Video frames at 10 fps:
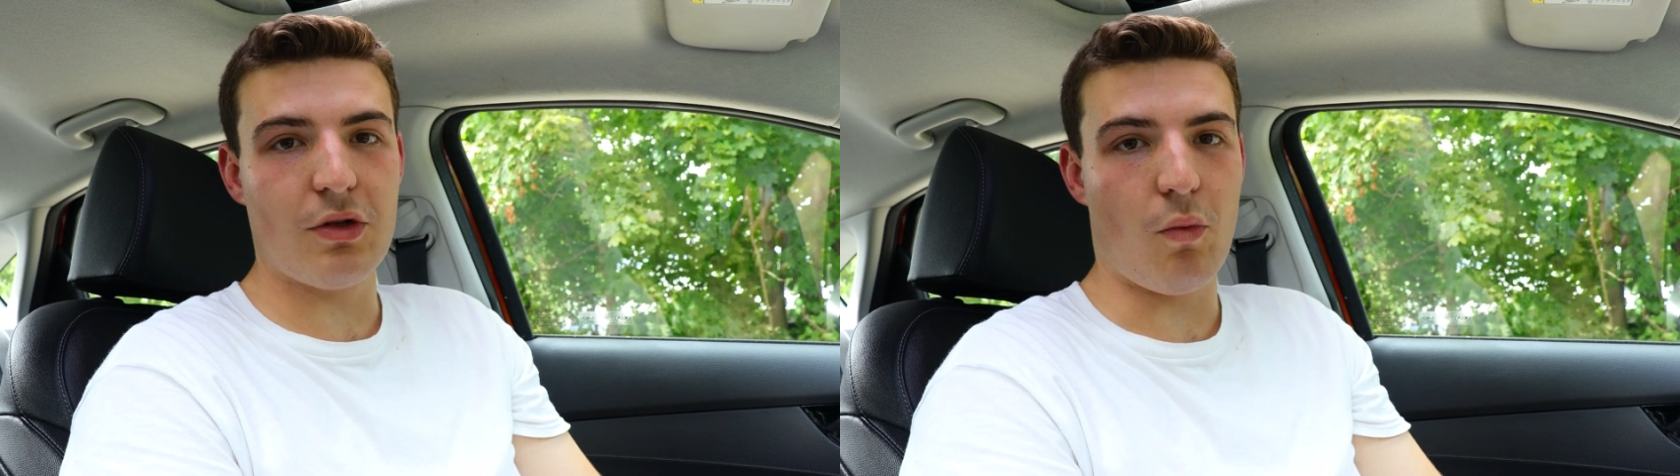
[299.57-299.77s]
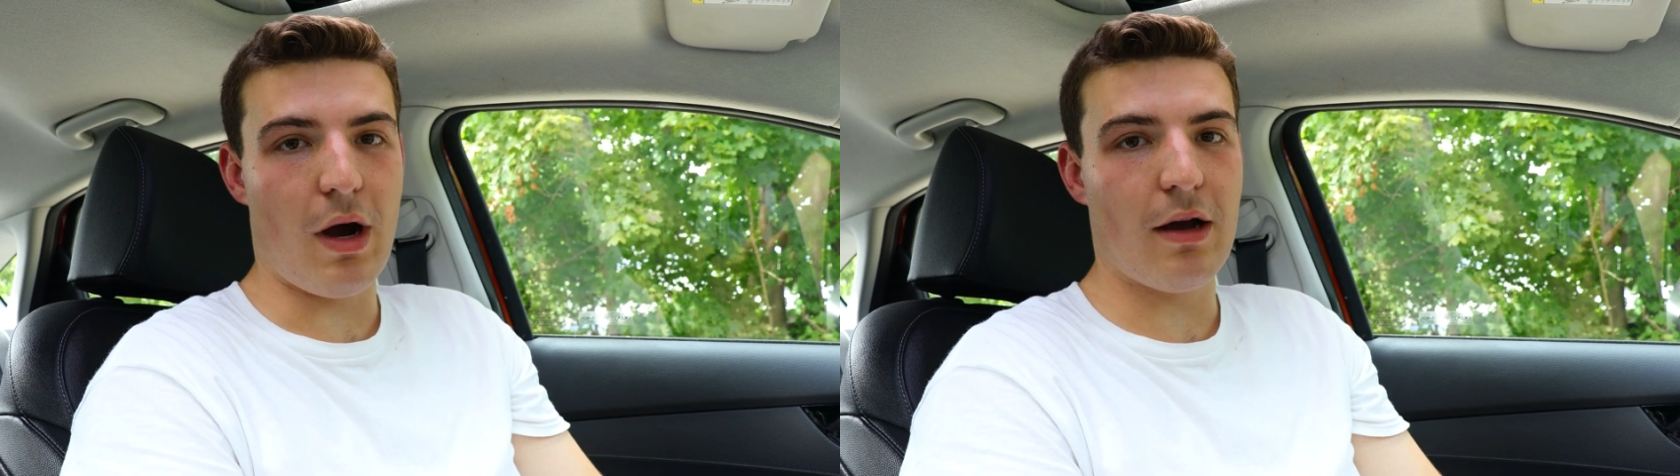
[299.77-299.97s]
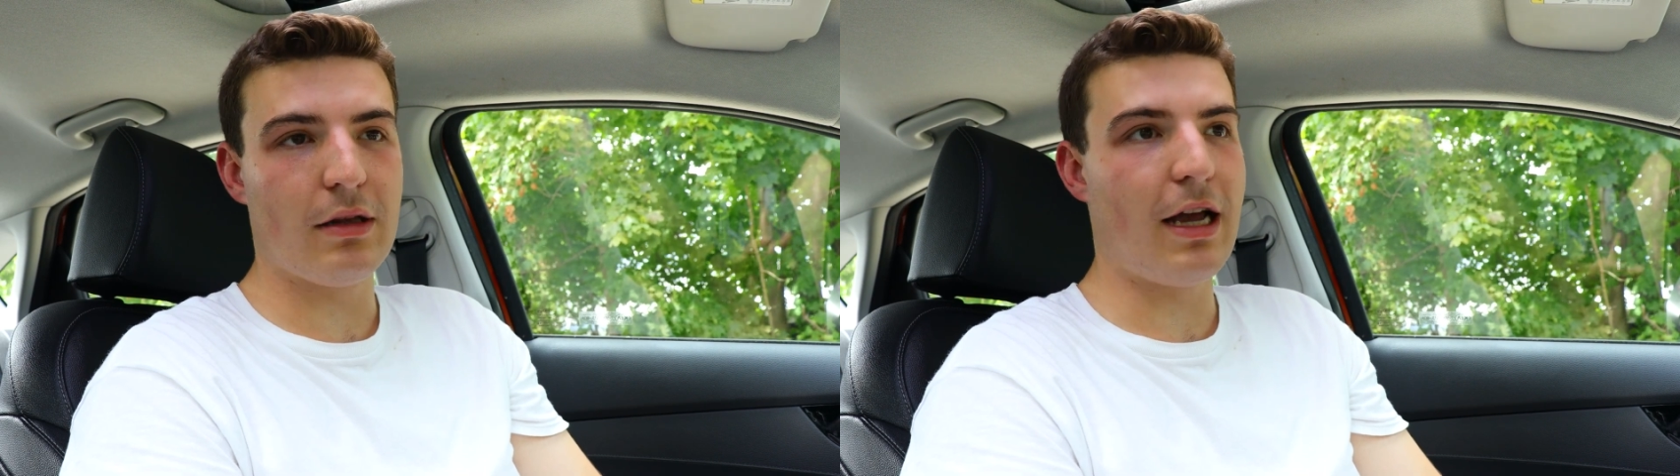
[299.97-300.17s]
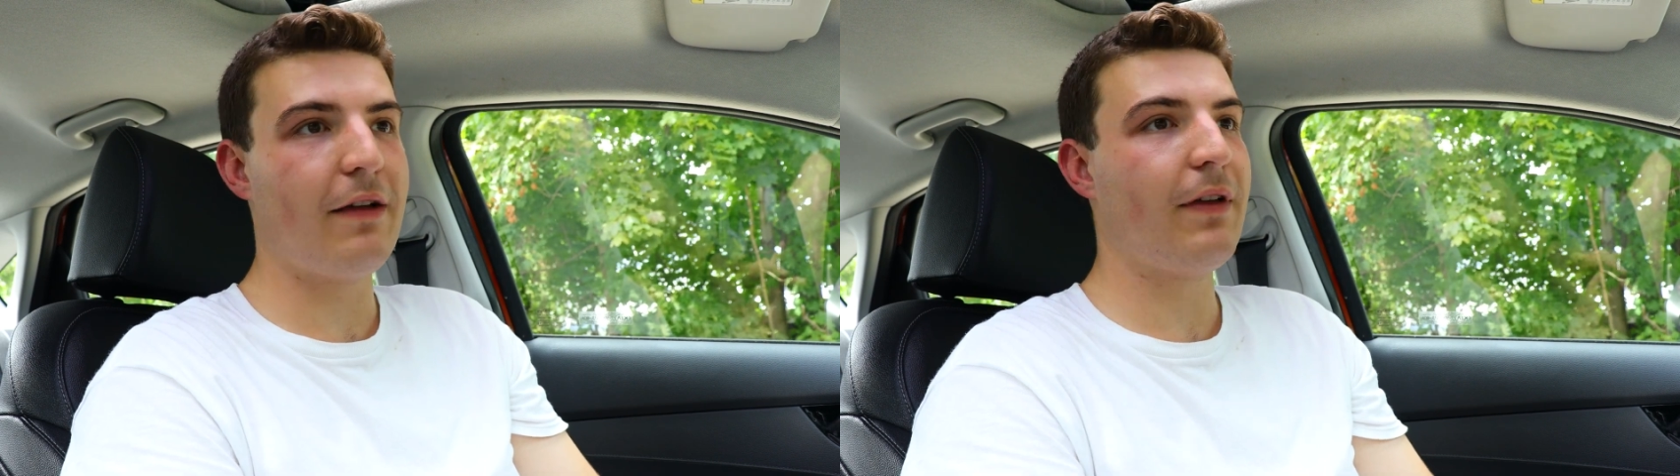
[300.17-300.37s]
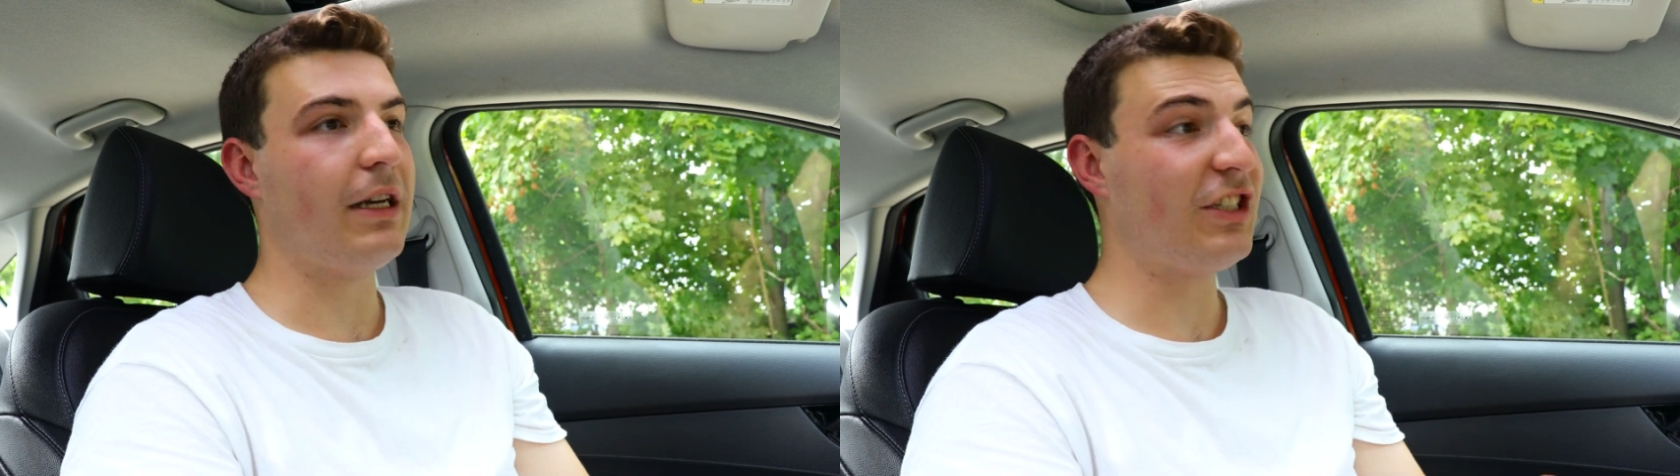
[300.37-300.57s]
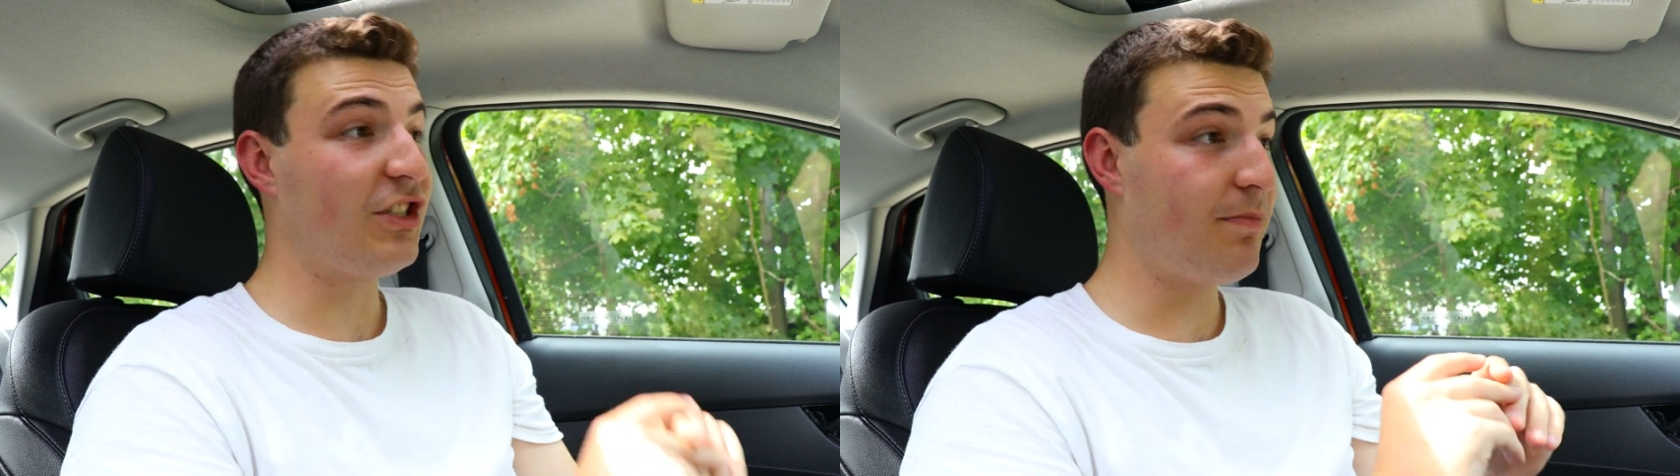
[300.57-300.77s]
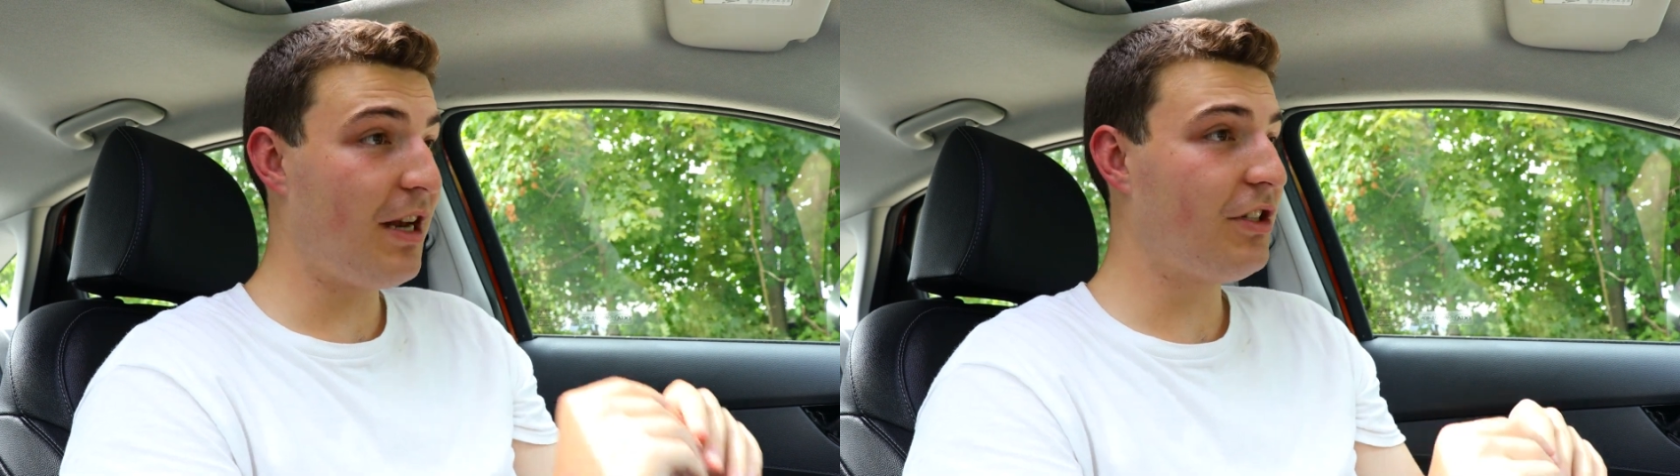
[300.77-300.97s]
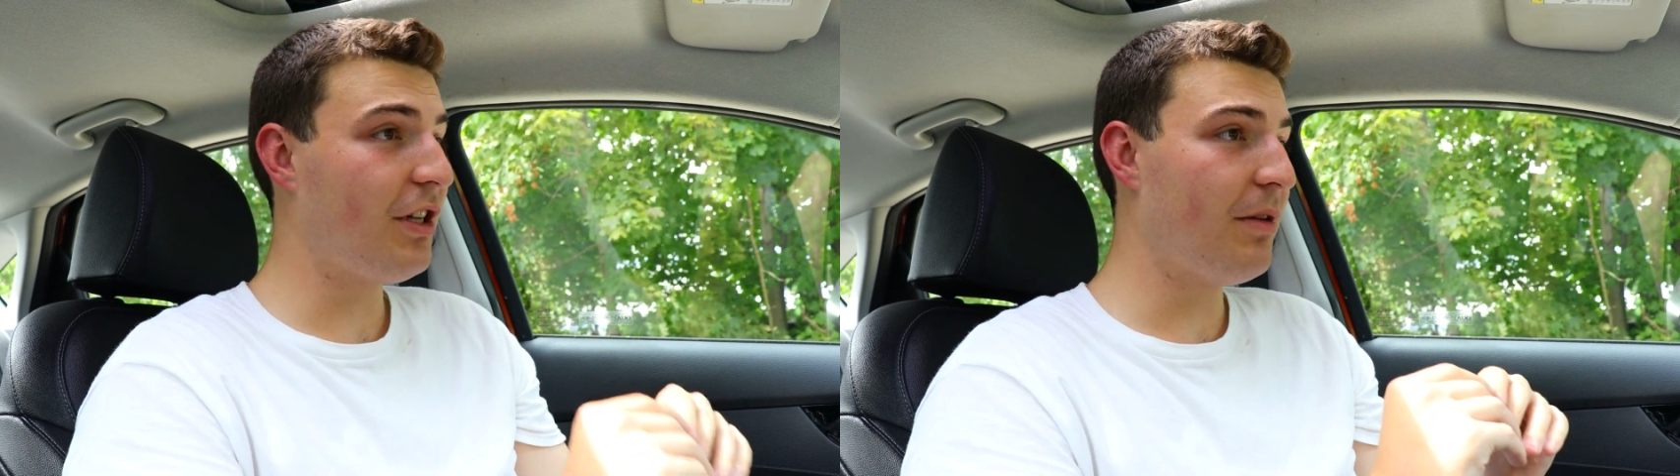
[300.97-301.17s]
to wildlife and
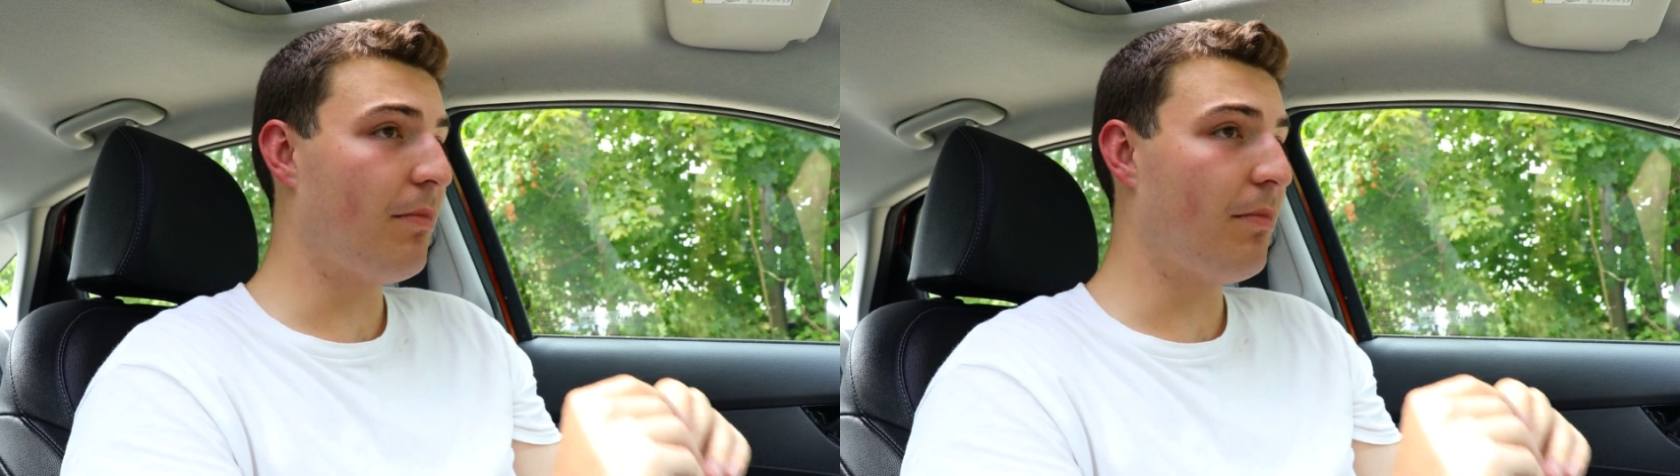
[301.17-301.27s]
especially